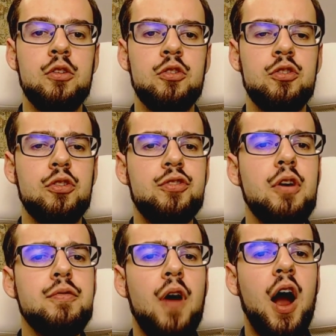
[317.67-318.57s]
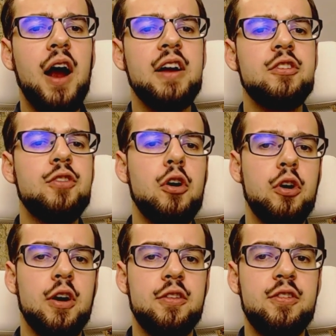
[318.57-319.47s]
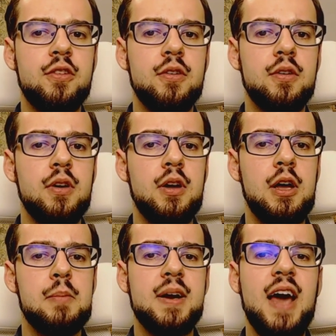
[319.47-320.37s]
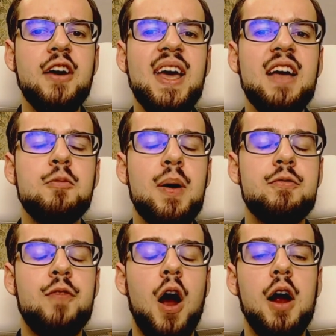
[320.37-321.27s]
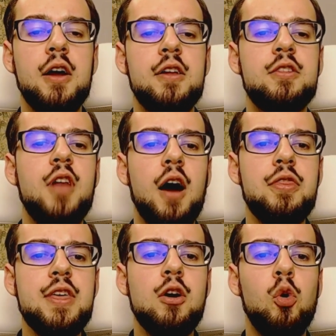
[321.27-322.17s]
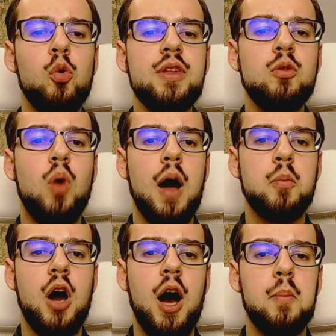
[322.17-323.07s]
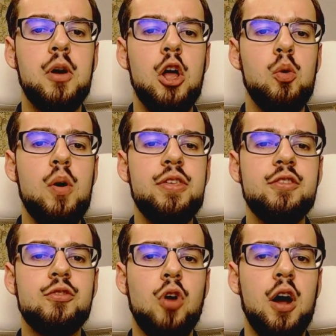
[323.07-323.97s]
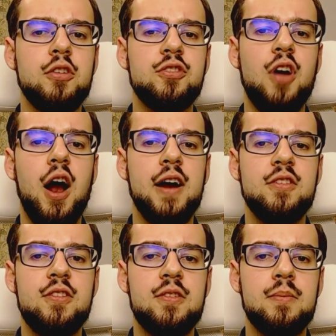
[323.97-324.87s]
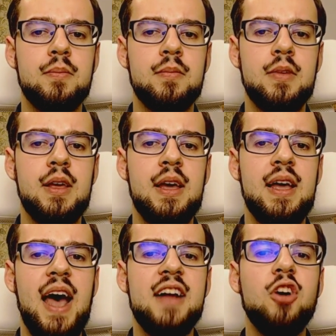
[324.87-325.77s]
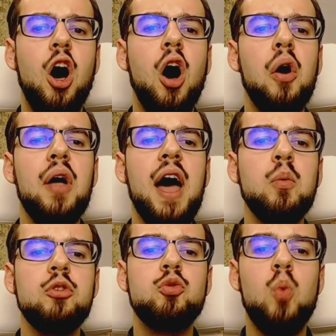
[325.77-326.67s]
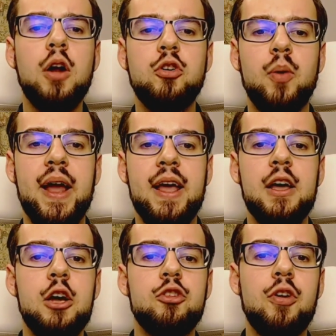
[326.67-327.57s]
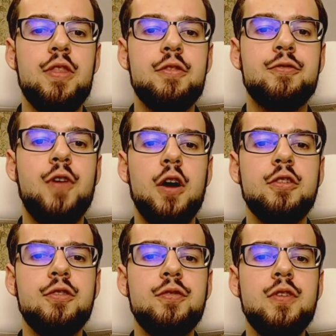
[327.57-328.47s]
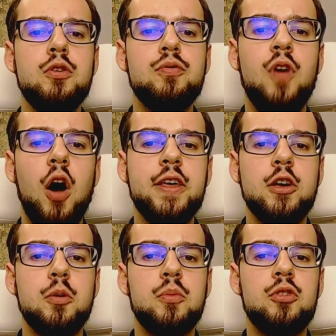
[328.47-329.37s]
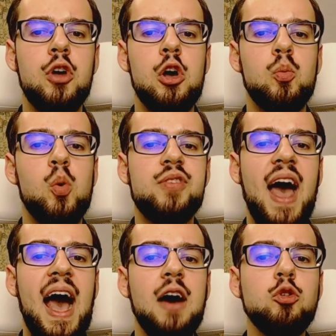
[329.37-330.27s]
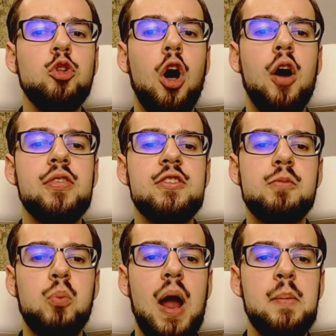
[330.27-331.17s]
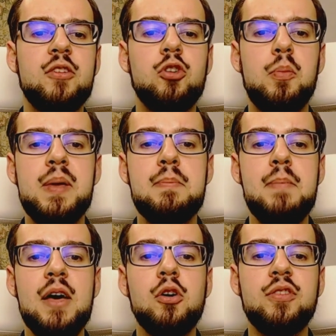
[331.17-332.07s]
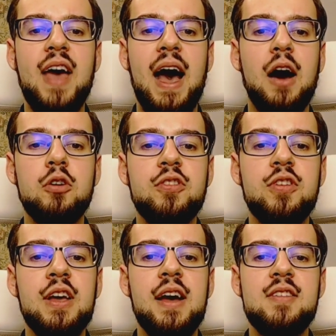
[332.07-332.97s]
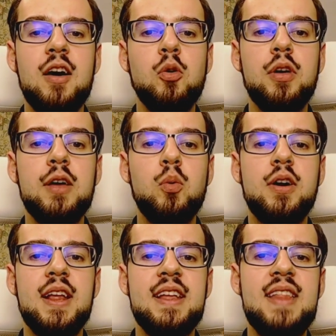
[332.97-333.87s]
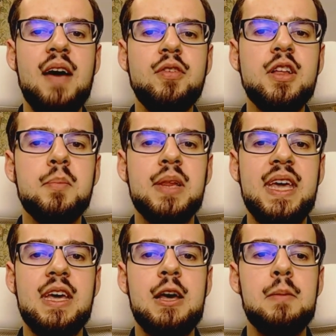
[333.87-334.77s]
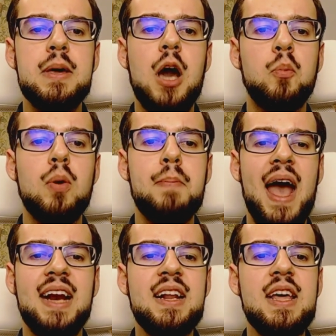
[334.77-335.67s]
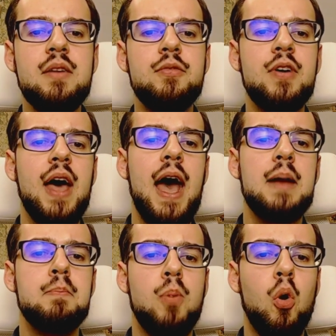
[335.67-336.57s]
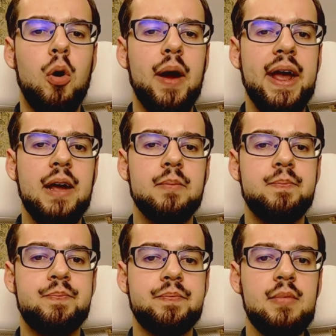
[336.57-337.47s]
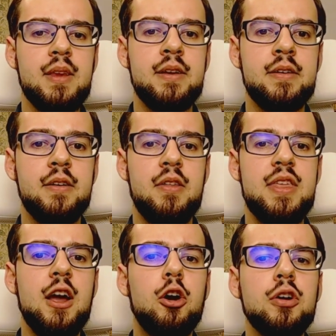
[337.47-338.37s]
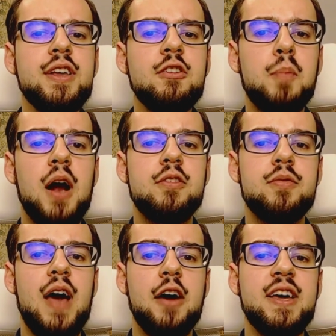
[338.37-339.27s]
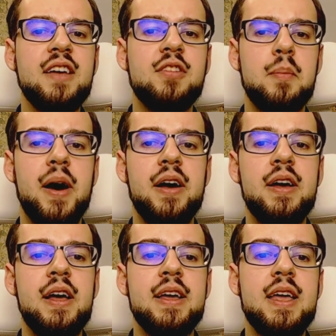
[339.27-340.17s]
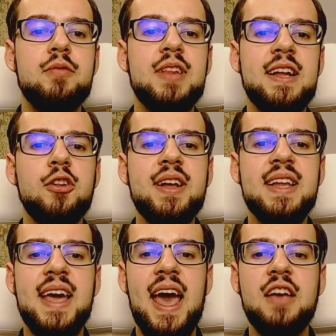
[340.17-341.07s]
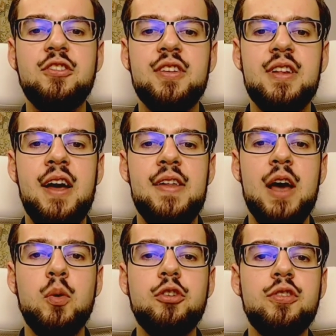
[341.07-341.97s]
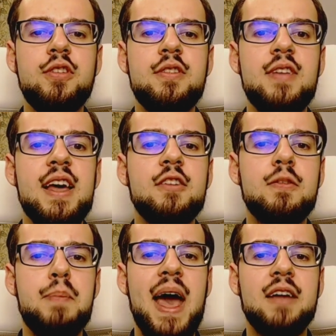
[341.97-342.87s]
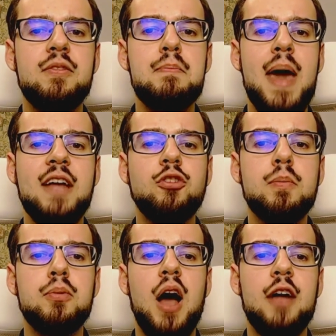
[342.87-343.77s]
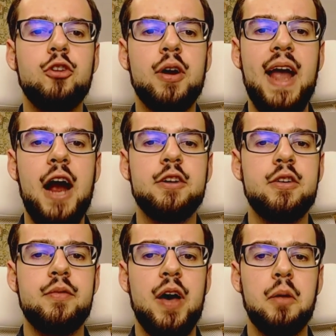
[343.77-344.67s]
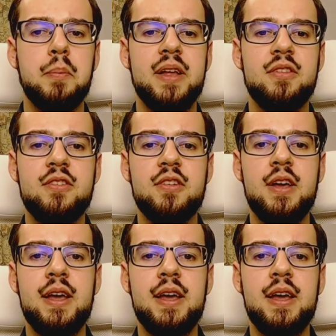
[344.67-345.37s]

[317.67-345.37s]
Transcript: So far, so good. But Kaguya is by far not the only rom-com with a strong start. And all I was wondering during the first few volumes was how long this premise could be milked out until it would inevitably become repetitive and boring. The earliest parts of Kaguya-sama give little indication that we should expect major plot or character development.